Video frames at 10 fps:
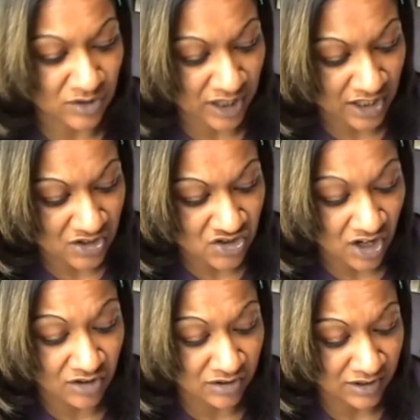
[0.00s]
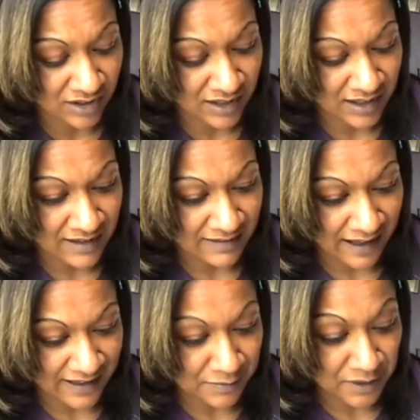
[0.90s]
on here show
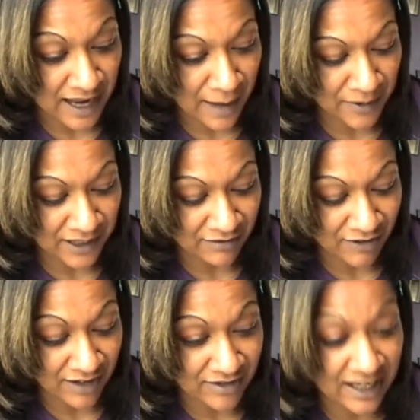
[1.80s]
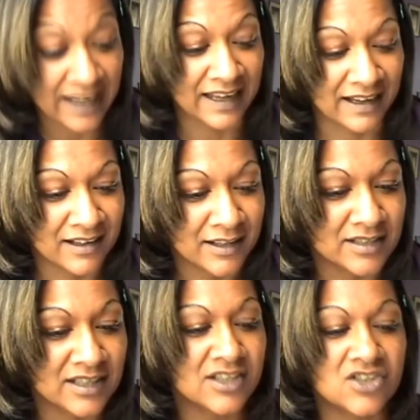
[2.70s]
that it's been happening round here,
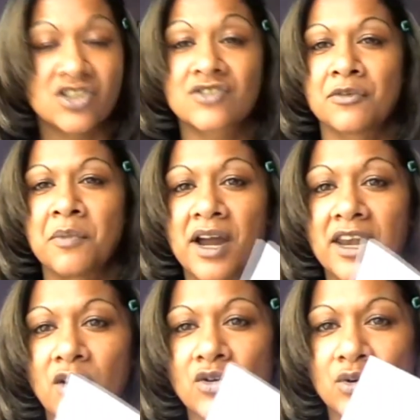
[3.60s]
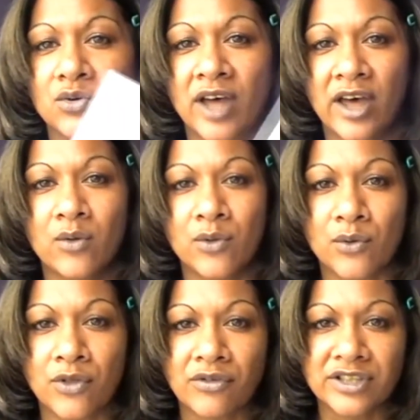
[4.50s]
because this is just for my local health
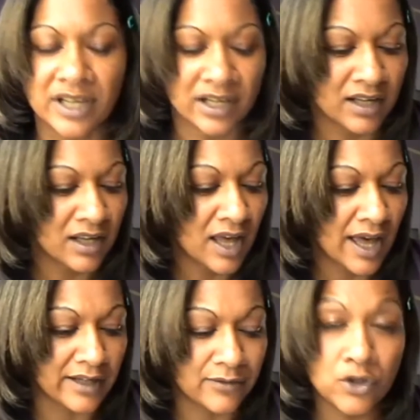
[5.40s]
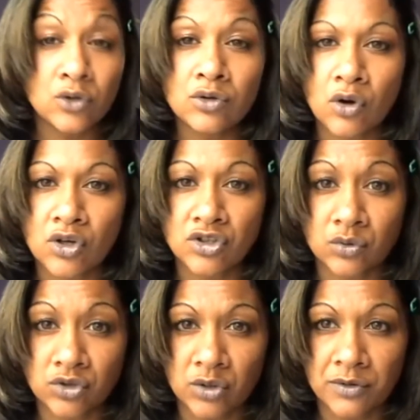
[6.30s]
authority. And if you lot could
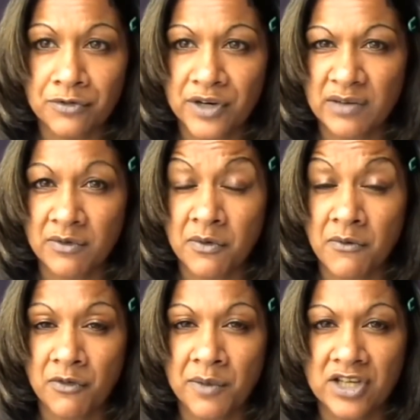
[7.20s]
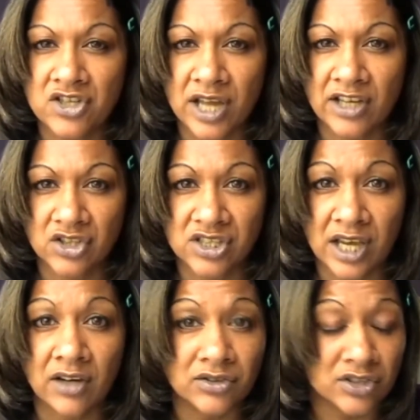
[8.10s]
all do a Freedom of Information Act
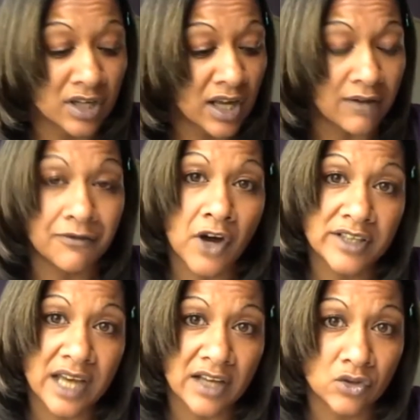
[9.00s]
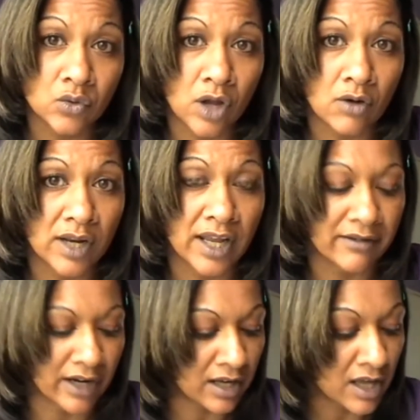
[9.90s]
yourselves and find out in your local
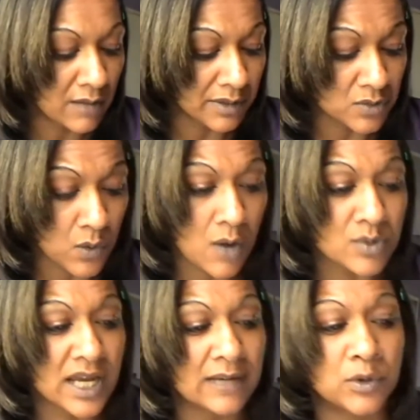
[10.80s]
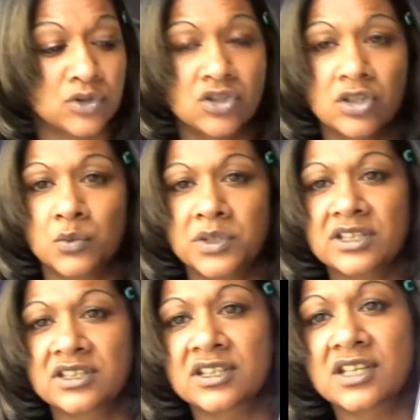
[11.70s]
area, because what I was able to do with
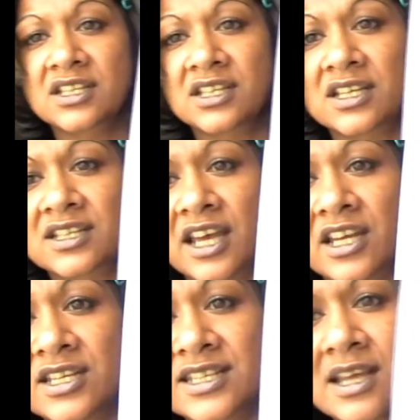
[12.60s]
the statistics they